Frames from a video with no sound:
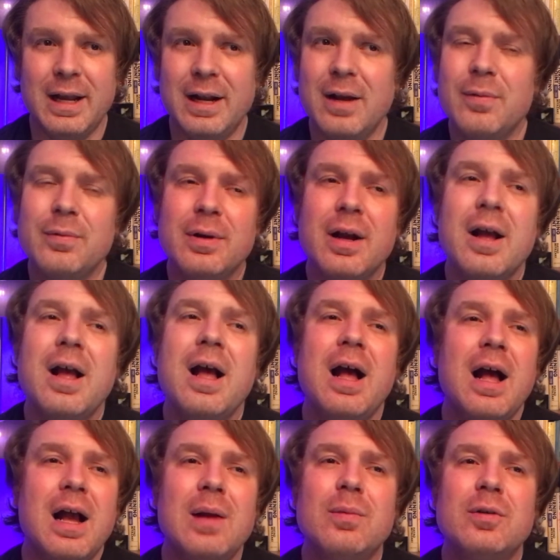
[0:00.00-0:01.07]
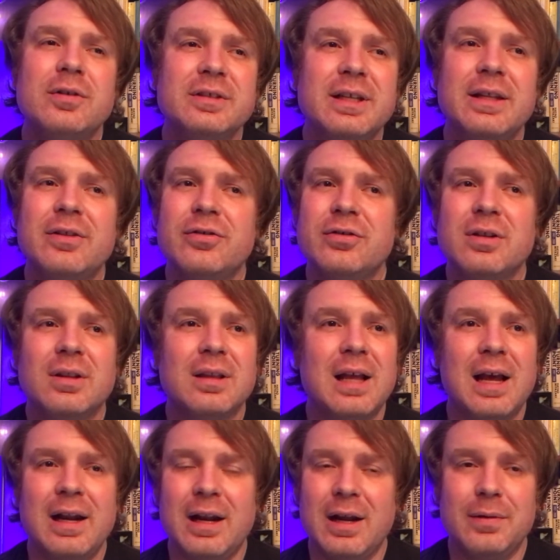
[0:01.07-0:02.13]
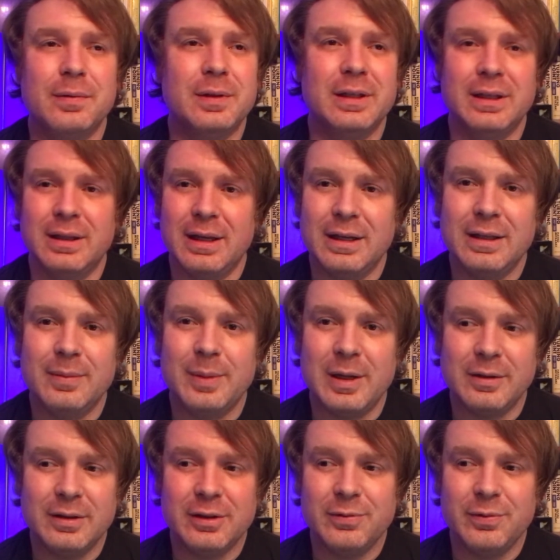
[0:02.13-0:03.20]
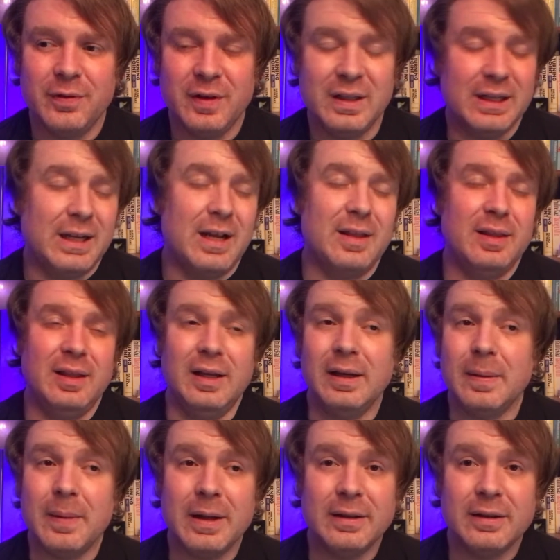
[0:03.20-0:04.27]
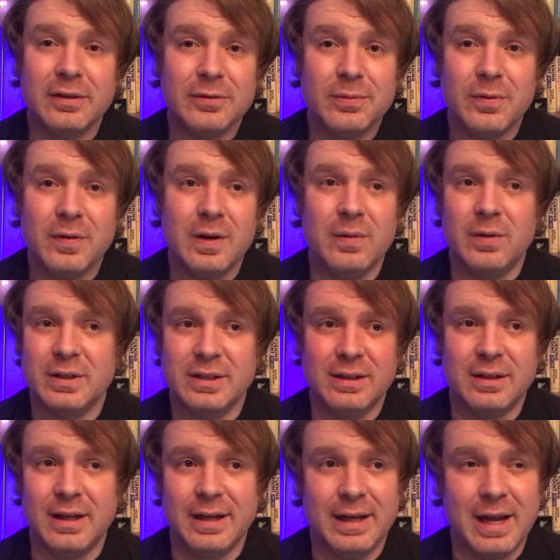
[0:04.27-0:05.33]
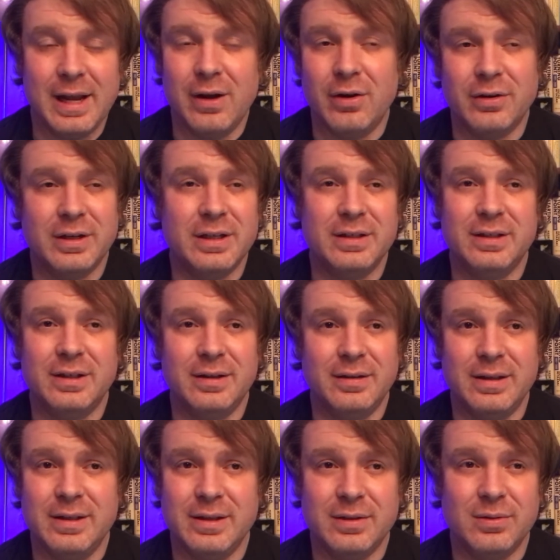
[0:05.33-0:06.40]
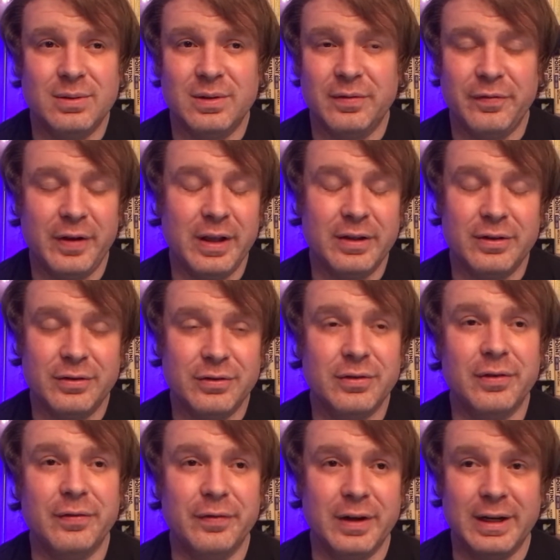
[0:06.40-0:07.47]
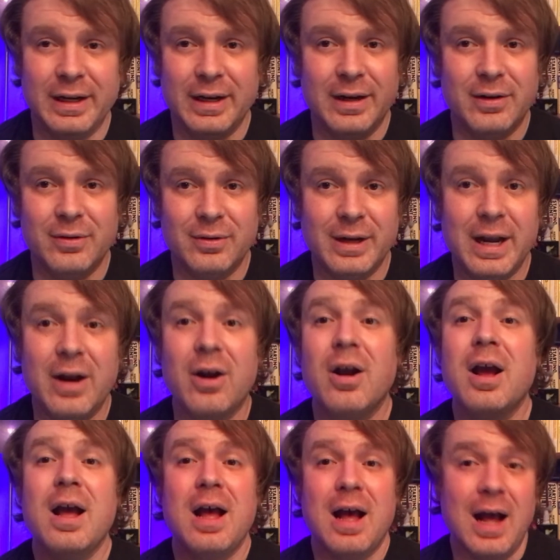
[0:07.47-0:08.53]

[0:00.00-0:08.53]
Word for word: And I I will say there's a lot I really like about this movie. Like, I think about this movie, it wasn't like, hey, artistically this is a failure, so fucking I don't care.